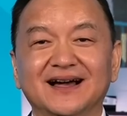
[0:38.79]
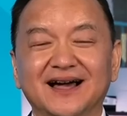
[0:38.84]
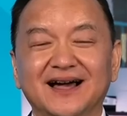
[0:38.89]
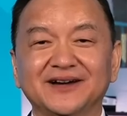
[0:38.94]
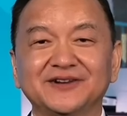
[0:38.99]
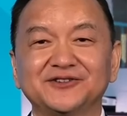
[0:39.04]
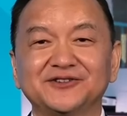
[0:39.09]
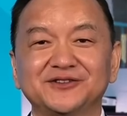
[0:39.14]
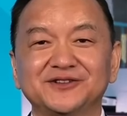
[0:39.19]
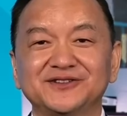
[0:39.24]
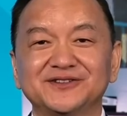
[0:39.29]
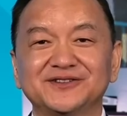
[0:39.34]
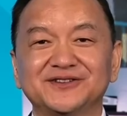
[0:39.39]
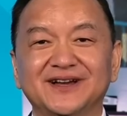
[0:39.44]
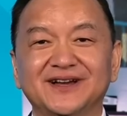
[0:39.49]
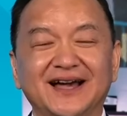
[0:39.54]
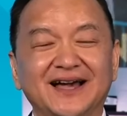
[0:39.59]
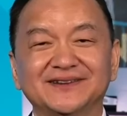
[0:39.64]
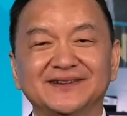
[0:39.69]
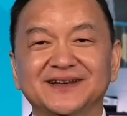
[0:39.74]

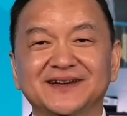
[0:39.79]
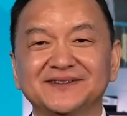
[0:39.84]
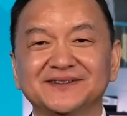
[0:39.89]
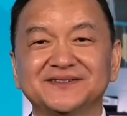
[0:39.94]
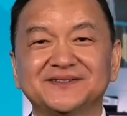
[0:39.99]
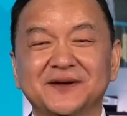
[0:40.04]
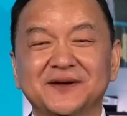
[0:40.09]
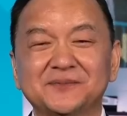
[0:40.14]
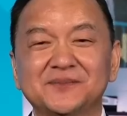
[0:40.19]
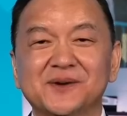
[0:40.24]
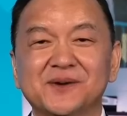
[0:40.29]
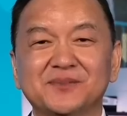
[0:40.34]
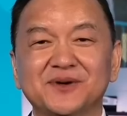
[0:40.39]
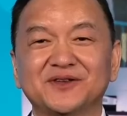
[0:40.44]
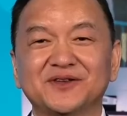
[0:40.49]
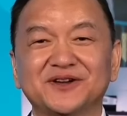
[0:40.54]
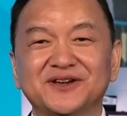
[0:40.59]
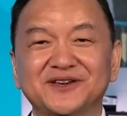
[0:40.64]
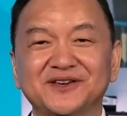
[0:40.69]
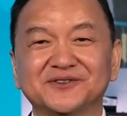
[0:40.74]
anxious, and at the same time a
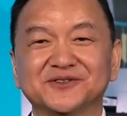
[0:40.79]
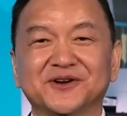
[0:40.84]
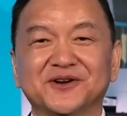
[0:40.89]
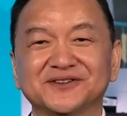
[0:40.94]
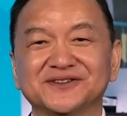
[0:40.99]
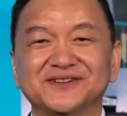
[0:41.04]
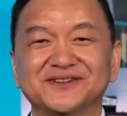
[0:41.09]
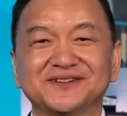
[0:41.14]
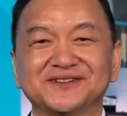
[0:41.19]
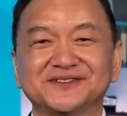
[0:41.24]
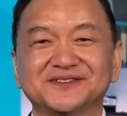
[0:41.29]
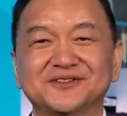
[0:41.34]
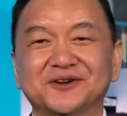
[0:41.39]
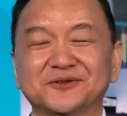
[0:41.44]
bit exhausted.